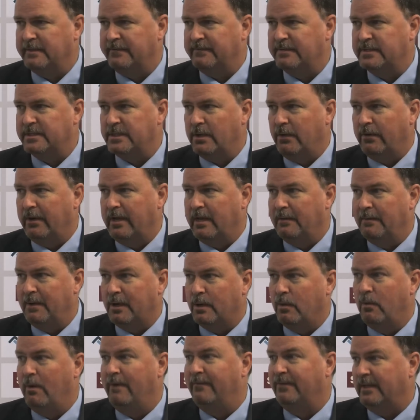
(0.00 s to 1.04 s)
of sodium
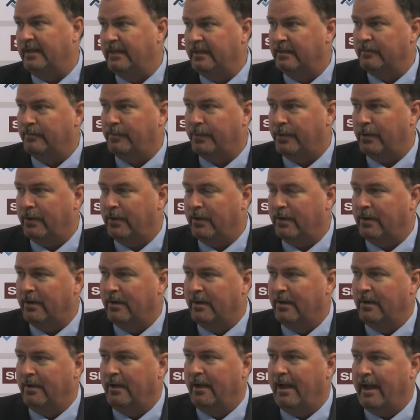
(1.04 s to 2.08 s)
equivalent per
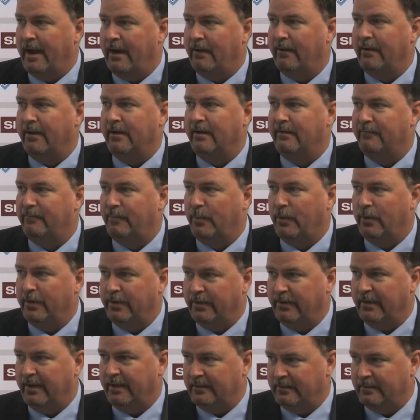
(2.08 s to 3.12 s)
area of board
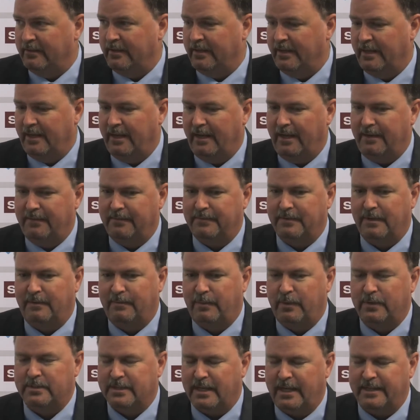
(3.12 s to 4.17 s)
unit, of
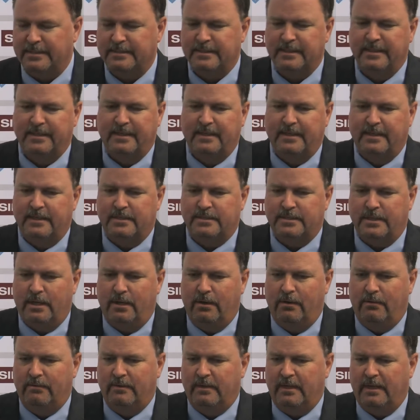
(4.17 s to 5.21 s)
board size.
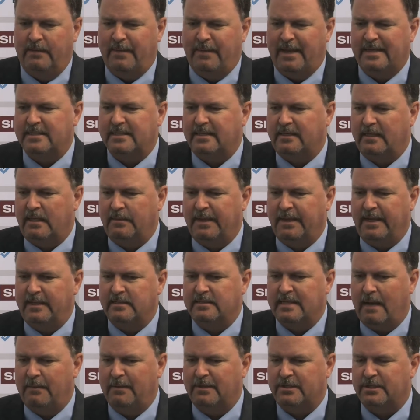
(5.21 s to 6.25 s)
So it basically means
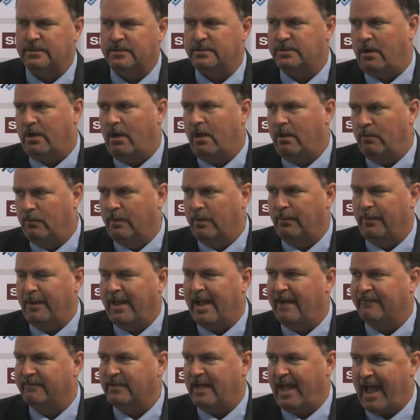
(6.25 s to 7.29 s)
how much salt would we
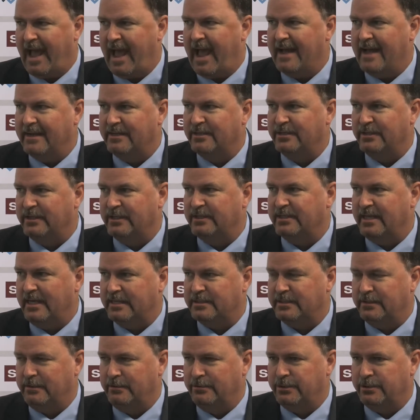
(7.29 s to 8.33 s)
have to add to the test
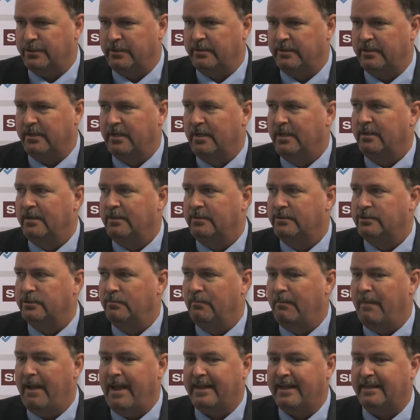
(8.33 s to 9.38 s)
solution to
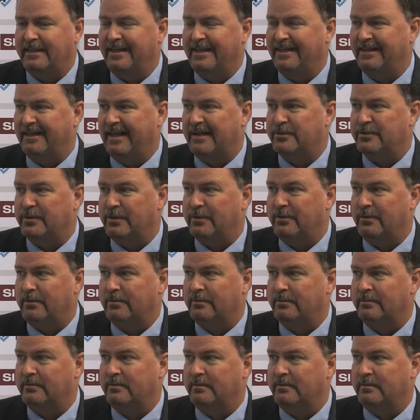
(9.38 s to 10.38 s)
make the electrical